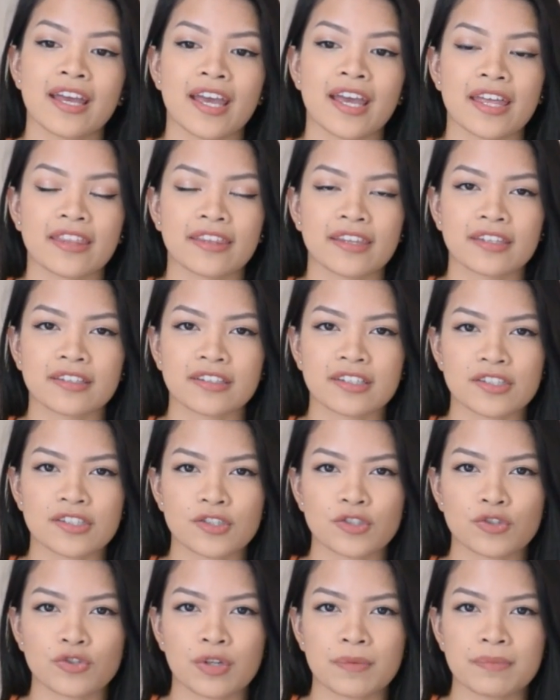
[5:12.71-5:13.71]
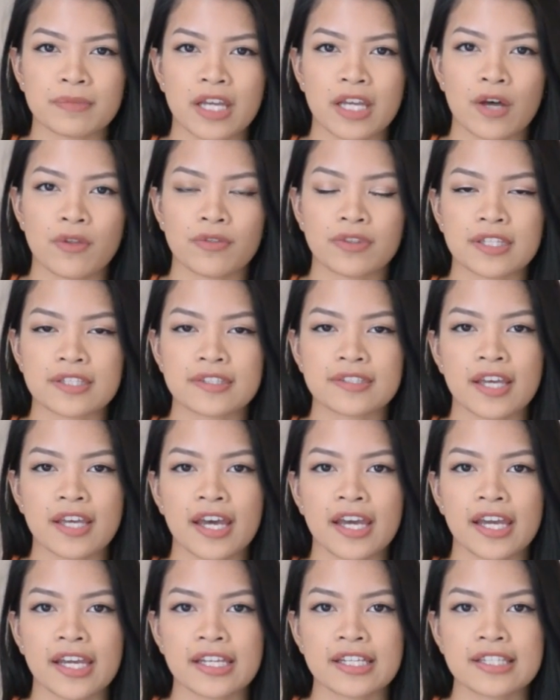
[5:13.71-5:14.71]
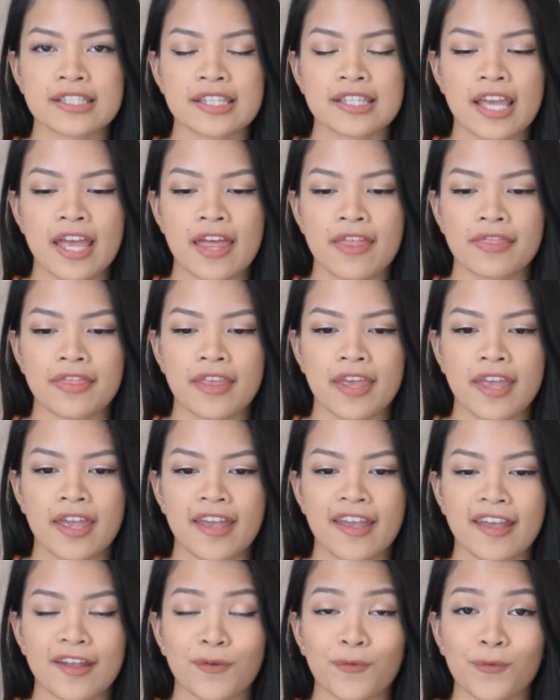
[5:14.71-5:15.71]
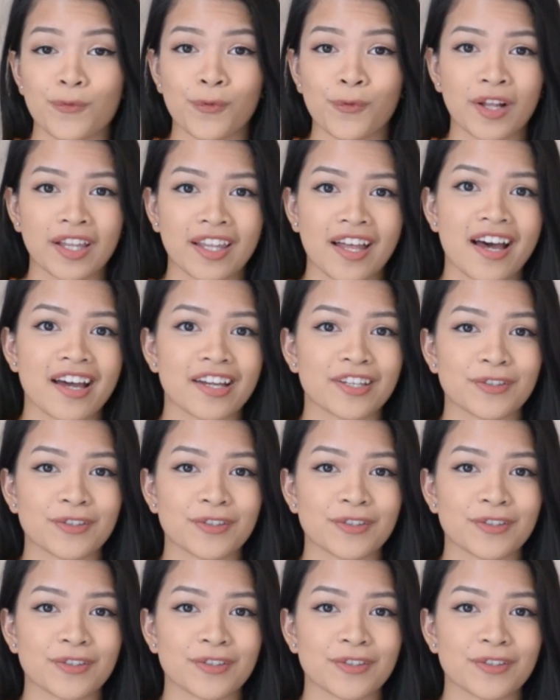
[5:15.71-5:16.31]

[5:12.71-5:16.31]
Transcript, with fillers: and then just trim down the sides, and then voila,